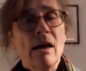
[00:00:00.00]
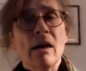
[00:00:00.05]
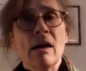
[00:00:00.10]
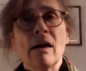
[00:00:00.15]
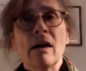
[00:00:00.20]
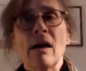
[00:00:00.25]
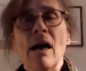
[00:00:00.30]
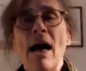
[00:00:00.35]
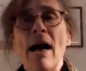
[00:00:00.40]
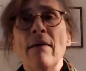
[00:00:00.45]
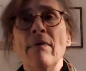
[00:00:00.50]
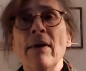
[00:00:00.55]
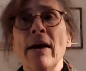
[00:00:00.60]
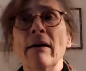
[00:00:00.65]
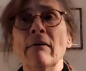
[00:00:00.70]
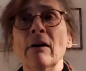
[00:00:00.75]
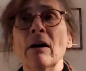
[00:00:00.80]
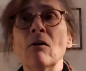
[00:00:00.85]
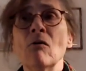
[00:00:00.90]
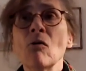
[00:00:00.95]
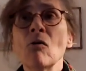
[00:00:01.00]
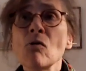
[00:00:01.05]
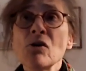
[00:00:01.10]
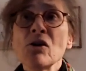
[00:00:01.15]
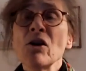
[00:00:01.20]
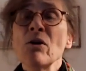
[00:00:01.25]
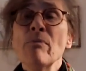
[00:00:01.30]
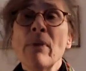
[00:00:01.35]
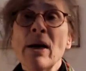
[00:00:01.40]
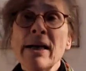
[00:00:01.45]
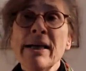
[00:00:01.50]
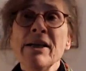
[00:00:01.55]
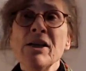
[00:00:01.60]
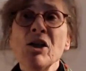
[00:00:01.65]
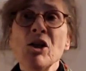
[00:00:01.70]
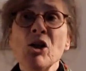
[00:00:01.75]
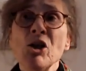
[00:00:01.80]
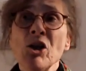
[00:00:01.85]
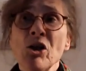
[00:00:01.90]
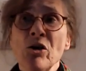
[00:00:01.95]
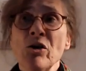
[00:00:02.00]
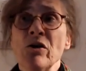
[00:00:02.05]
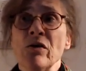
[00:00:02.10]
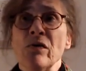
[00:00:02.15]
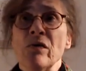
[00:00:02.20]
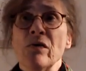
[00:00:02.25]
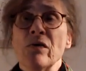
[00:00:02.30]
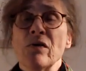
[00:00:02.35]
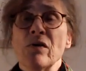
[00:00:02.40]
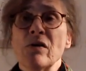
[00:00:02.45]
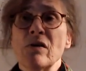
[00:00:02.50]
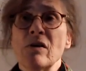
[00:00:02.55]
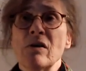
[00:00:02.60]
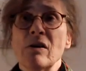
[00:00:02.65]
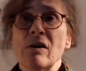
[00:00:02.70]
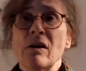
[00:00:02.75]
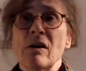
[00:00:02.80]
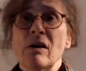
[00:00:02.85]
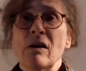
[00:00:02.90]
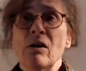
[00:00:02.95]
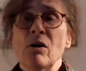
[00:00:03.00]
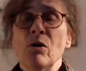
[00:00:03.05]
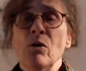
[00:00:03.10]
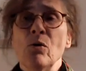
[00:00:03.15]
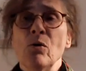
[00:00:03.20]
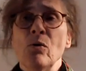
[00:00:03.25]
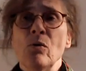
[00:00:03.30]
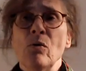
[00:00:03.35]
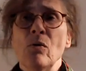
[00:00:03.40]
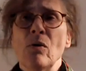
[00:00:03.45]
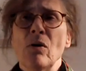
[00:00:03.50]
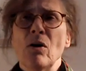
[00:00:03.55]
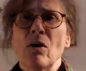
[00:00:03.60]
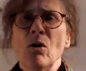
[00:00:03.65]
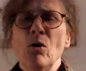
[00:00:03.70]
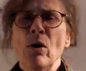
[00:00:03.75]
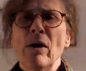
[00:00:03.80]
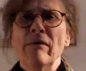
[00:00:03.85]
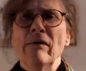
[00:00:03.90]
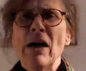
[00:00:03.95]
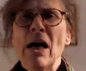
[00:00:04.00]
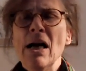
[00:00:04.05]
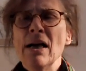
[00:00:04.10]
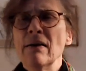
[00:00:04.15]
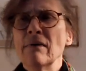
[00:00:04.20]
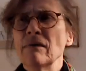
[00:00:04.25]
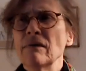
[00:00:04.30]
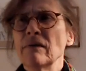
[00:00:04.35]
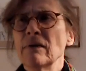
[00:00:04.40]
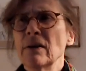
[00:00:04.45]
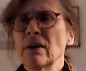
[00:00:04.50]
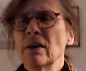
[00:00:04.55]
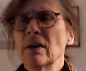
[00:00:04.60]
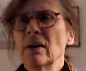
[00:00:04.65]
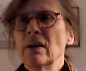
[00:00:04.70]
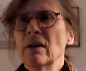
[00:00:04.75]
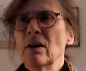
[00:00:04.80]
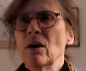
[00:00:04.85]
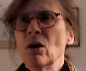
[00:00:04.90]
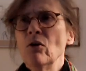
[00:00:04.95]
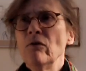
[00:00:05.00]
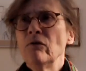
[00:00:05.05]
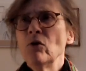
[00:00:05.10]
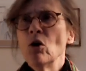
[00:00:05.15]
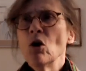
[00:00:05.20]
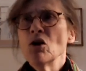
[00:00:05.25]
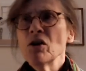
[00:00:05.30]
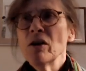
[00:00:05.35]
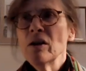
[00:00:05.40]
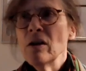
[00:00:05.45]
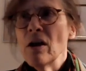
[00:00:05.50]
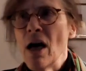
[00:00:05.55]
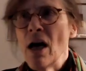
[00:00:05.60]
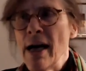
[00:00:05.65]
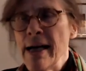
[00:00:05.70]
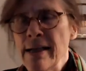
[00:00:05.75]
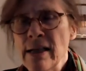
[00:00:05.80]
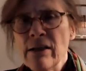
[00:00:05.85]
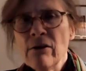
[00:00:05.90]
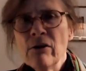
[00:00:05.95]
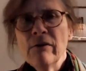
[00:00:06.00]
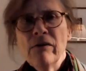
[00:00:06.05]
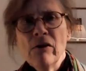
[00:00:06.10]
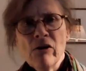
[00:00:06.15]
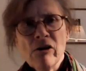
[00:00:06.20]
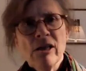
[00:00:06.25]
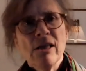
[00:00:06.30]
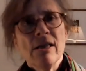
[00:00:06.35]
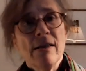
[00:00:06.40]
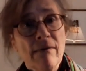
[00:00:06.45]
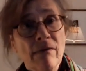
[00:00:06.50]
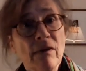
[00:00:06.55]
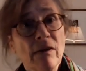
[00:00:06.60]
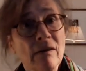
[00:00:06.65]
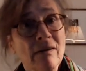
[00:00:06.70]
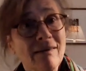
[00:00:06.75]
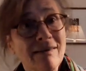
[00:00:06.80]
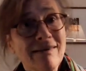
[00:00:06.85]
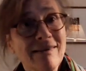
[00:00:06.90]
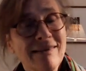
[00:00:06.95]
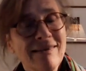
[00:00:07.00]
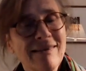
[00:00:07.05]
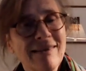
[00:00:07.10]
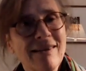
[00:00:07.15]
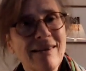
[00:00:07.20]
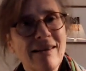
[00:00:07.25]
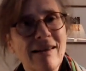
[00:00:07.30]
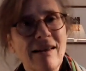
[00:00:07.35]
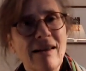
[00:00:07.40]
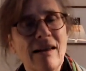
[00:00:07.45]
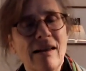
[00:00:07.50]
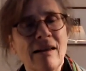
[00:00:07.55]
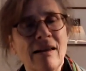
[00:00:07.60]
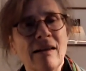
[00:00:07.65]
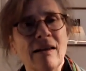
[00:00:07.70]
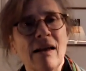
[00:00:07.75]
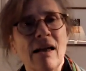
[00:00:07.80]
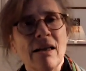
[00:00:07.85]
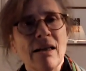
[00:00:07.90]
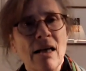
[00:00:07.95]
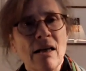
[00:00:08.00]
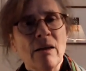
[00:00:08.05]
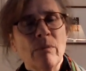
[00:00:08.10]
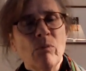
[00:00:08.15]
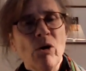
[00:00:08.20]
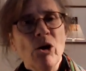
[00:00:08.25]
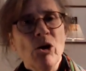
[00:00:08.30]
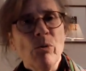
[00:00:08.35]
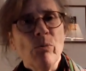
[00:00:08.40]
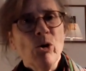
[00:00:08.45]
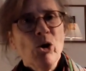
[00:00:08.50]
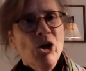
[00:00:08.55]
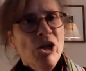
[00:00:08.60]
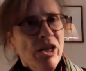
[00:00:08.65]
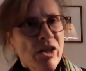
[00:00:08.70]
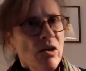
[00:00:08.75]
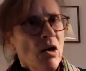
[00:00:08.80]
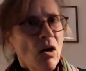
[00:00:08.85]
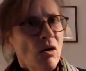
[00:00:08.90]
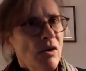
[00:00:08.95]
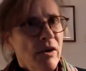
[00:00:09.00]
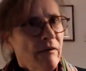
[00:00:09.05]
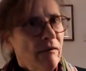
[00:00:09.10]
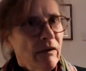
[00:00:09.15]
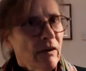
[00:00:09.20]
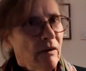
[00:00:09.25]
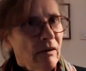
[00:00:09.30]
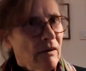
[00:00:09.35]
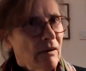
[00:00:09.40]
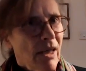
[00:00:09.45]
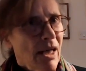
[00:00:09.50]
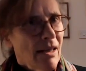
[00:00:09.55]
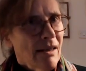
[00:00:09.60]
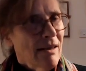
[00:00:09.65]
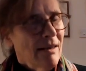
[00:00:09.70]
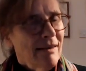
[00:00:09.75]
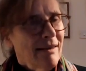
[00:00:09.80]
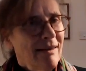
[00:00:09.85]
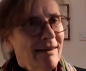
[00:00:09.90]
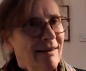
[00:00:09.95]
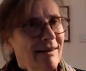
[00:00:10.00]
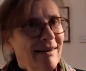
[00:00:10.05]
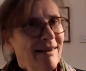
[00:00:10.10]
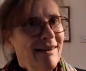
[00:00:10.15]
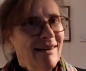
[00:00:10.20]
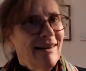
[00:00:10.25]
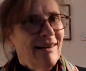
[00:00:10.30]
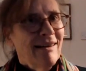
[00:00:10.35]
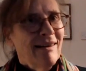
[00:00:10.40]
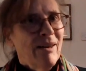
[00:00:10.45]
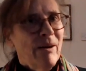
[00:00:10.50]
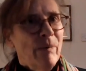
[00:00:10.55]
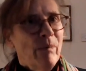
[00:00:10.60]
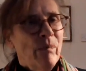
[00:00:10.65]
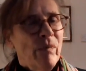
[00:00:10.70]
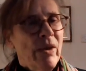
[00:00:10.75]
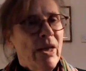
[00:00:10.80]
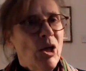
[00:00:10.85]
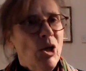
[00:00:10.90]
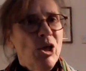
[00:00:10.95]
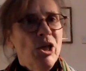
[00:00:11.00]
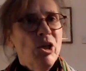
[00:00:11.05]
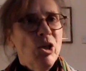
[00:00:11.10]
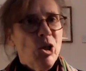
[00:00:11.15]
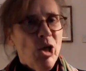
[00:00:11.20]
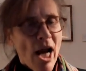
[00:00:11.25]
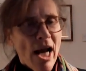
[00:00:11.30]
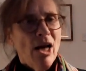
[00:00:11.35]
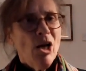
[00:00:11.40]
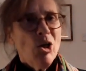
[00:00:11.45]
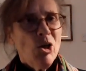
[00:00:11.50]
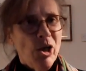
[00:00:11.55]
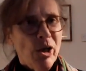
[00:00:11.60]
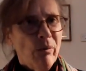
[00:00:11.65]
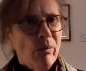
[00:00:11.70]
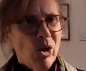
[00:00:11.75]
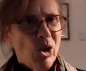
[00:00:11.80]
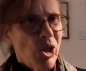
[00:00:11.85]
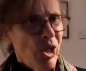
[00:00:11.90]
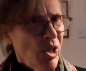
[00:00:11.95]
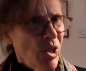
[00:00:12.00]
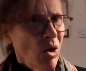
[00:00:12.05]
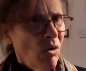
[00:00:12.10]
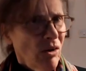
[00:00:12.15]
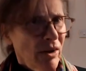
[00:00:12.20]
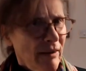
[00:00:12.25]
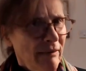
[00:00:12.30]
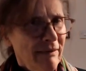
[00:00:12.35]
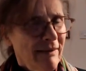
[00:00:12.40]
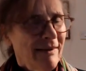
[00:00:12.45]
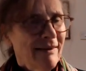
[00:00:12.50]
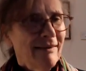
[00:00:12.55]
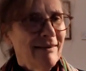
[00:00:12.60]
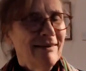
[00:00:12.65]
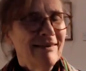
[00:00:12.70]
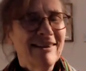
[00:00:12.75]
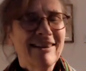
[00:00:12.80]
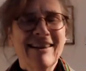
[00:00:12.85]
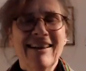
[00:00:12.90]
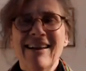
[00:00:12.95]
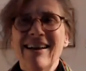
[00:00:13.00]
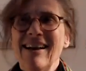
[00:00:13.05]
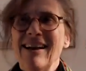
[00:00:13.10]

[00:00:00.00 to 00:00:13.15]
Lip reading: And there are also many students who have who've got an idea of her as difficult and unapproachable. And she's not difficult, actually. She's challenging, but she's not difficult.